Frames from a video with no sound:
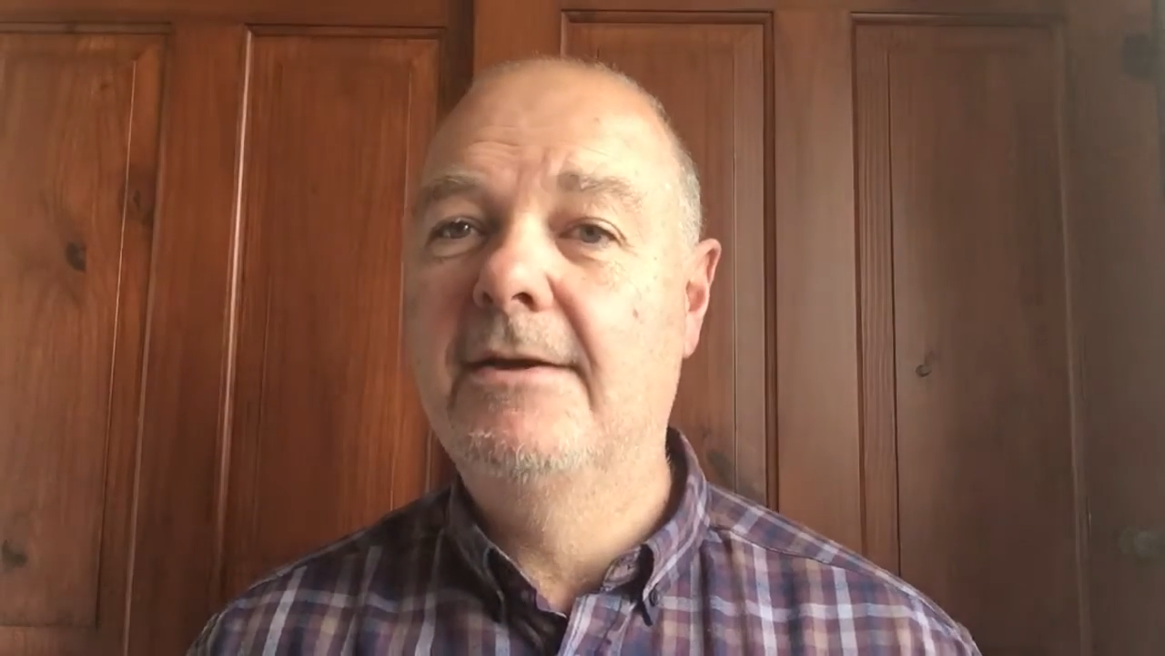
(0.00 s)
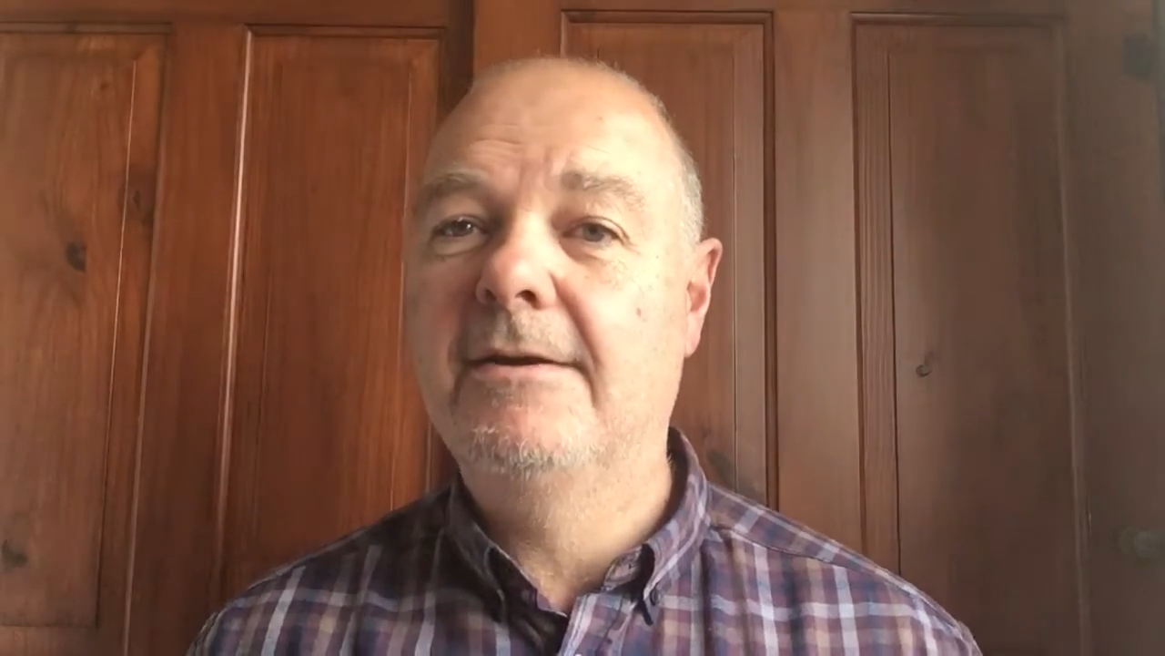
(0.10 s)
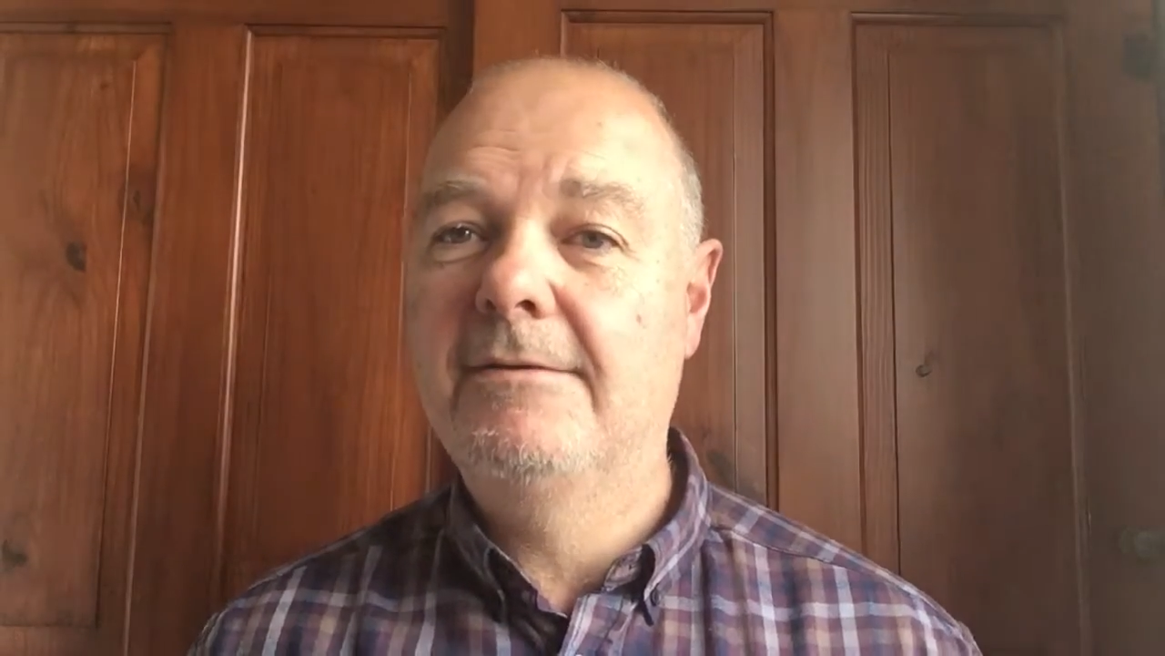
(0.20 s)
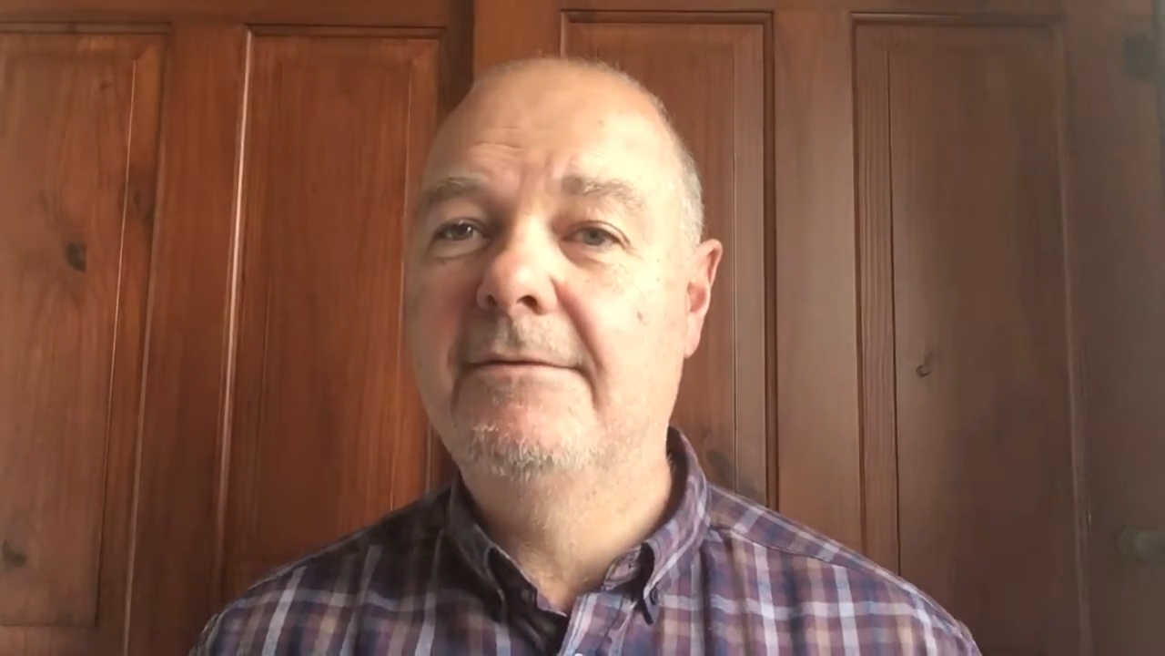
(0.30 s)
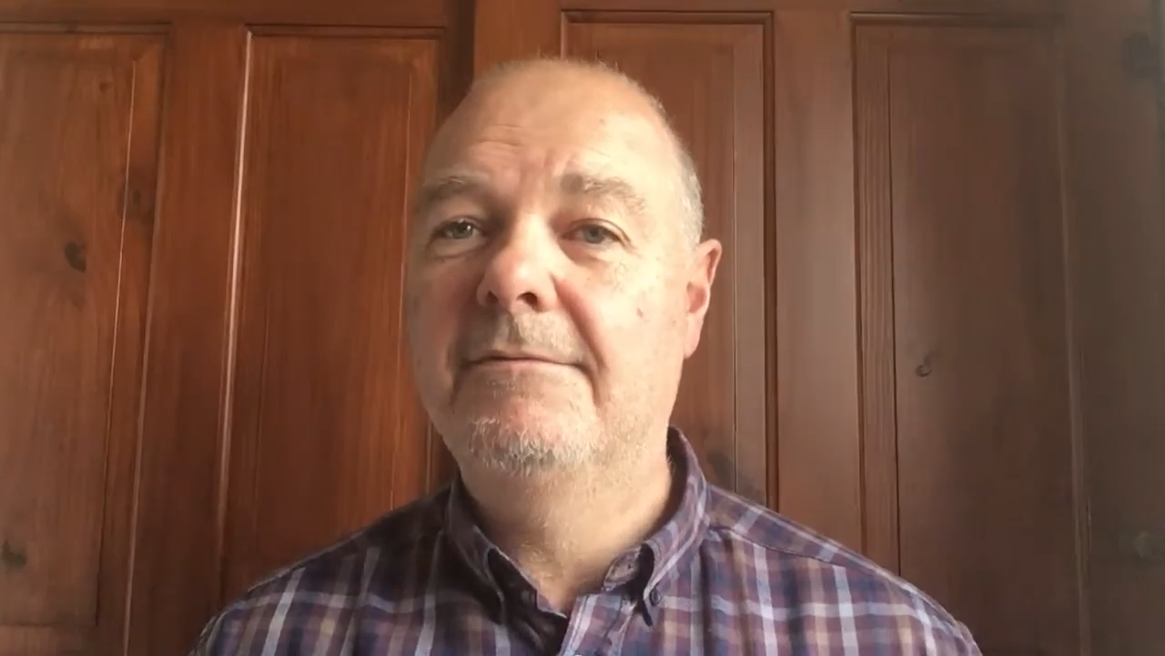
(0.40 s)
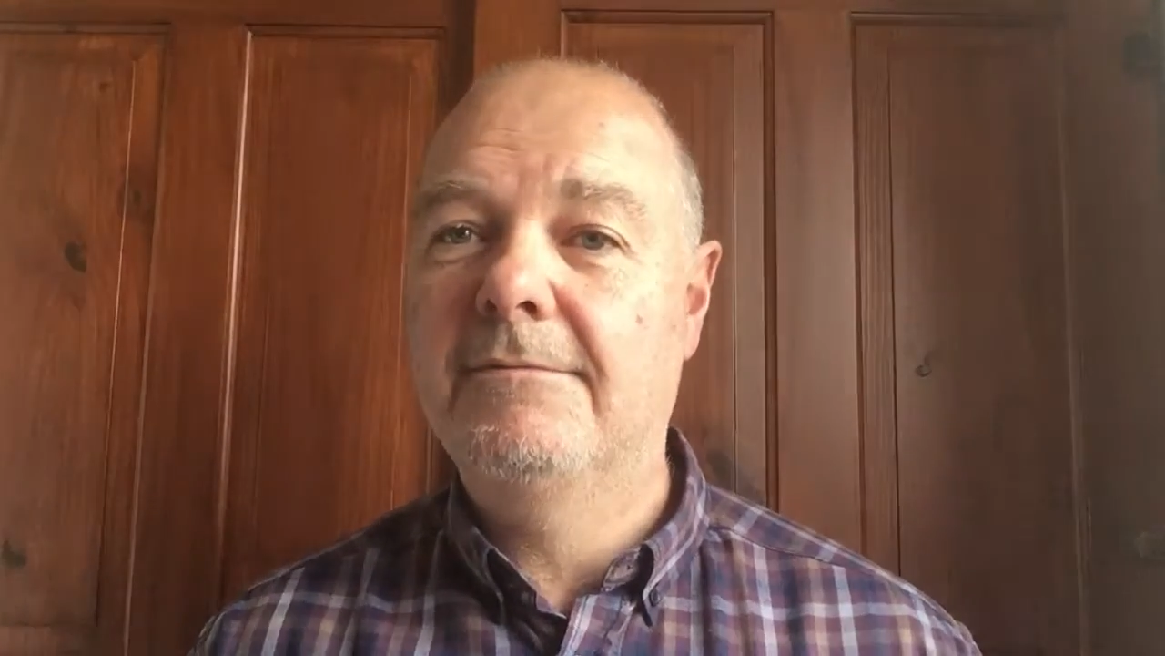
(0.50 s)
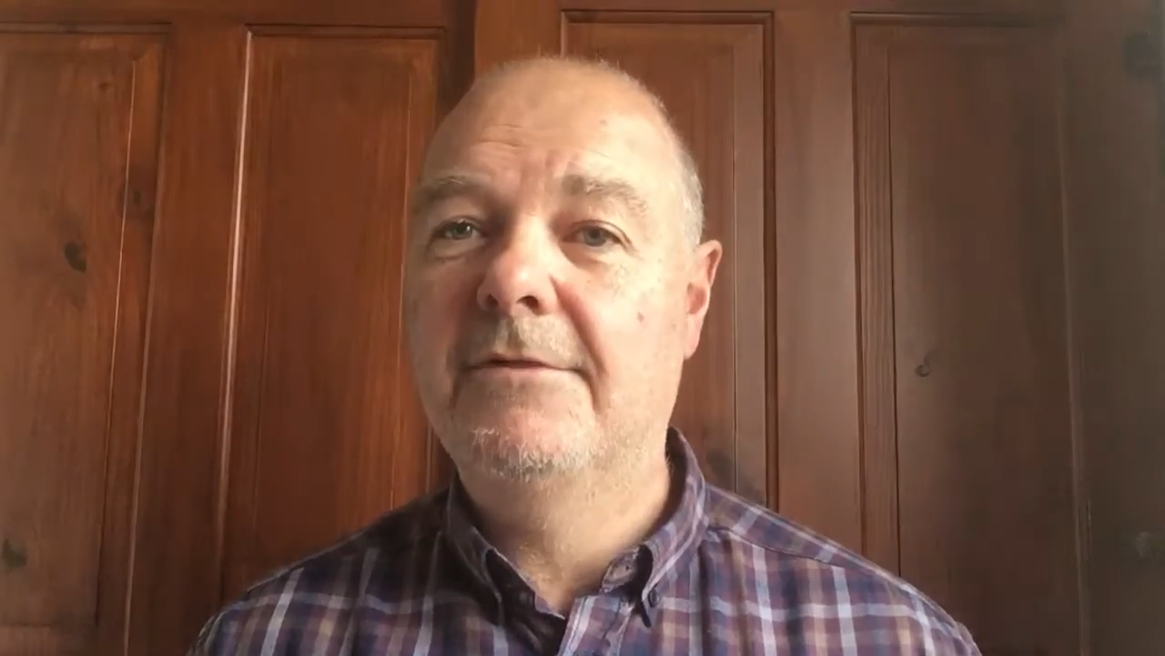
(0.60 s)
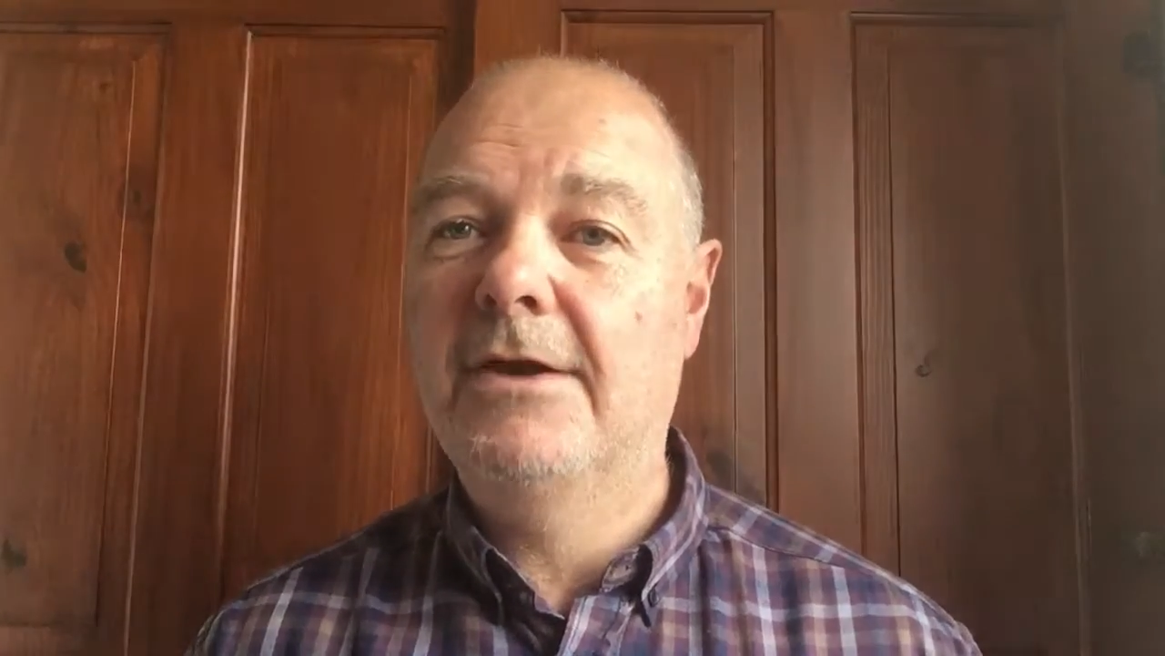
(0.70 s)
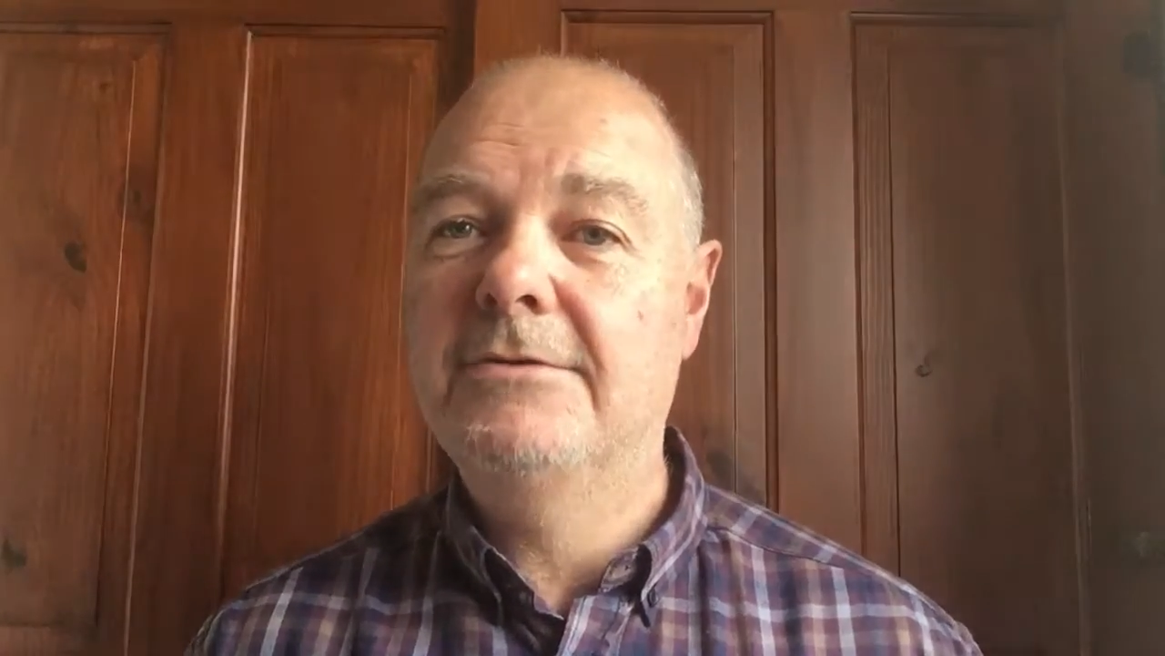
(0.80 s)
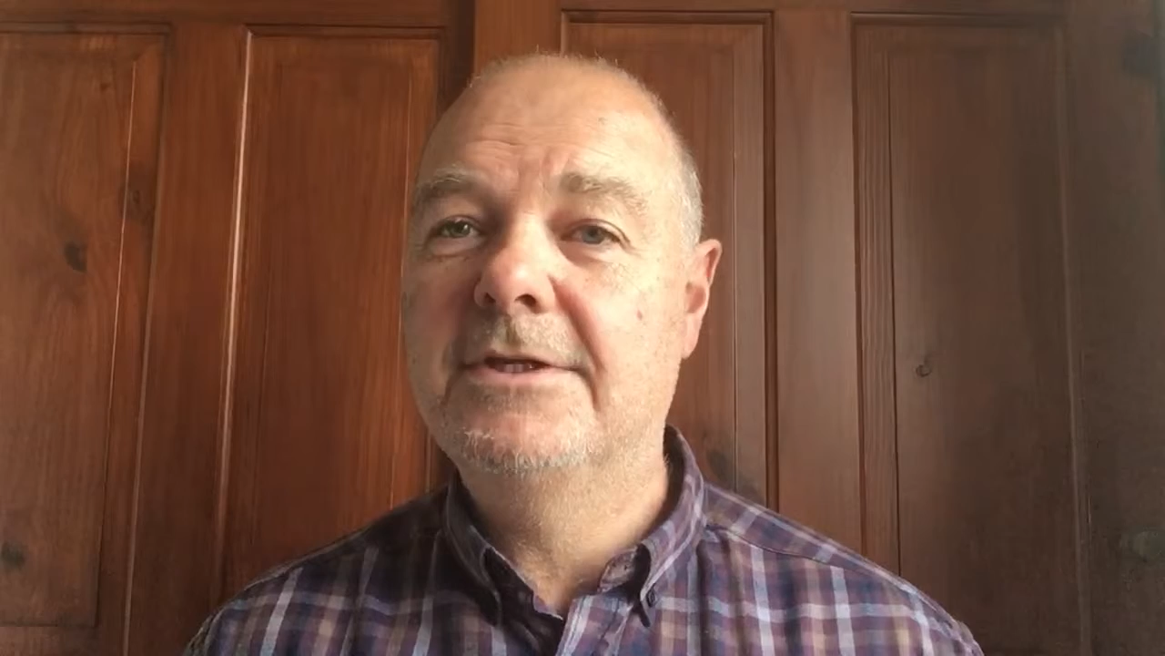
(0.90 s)
and
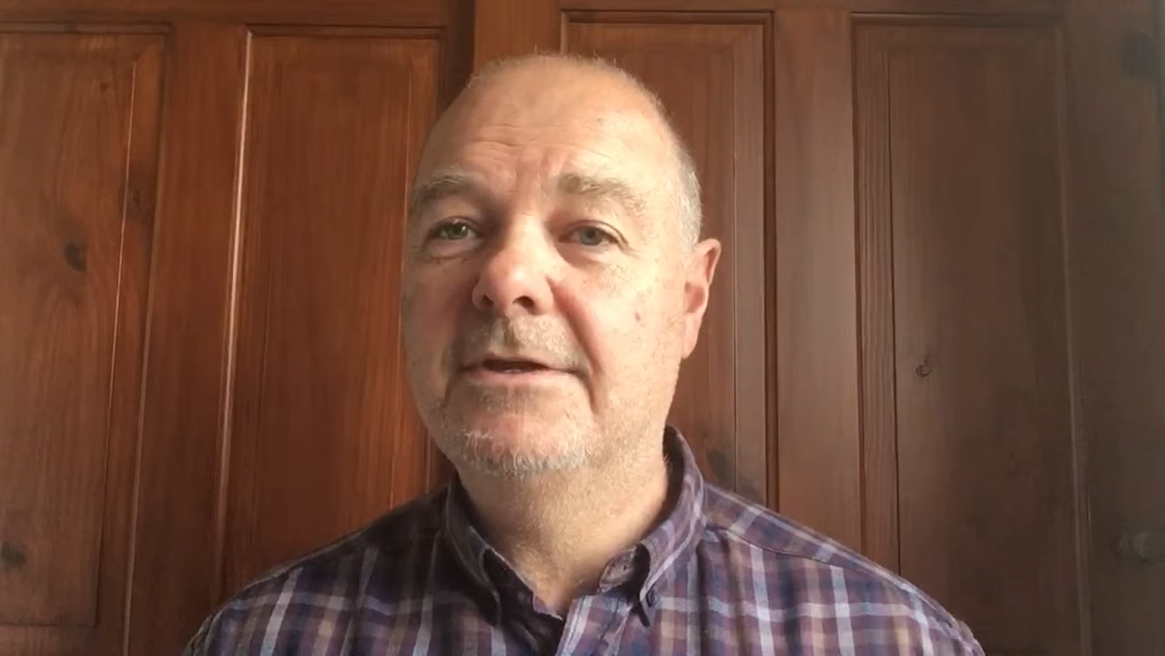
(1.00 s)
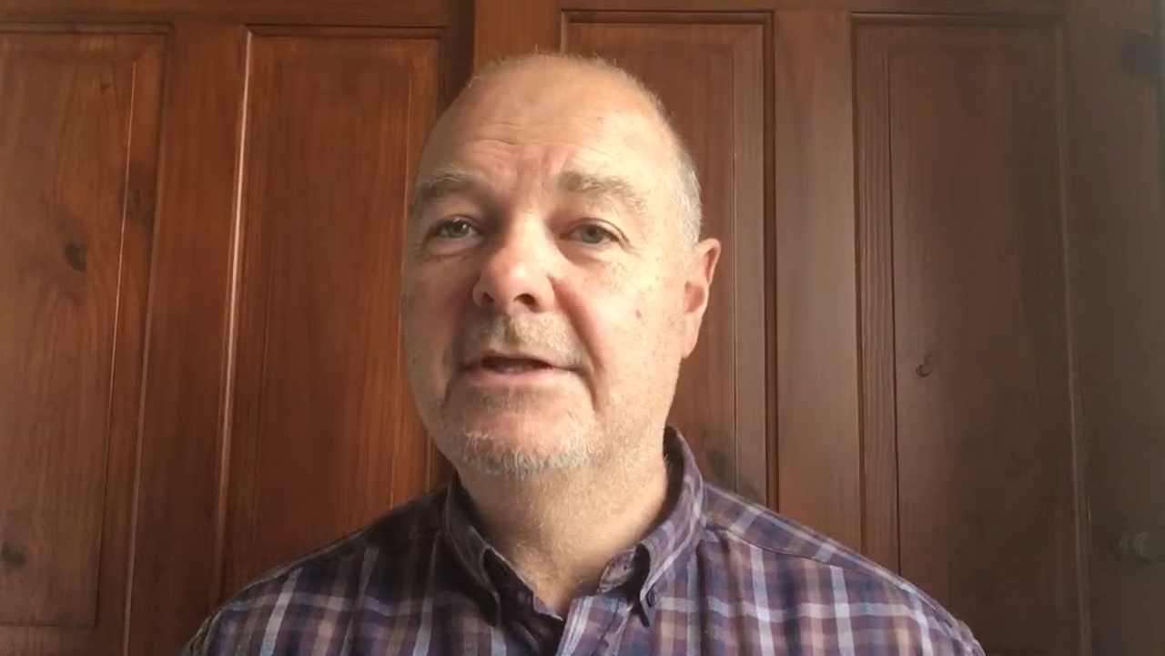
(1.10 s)
those are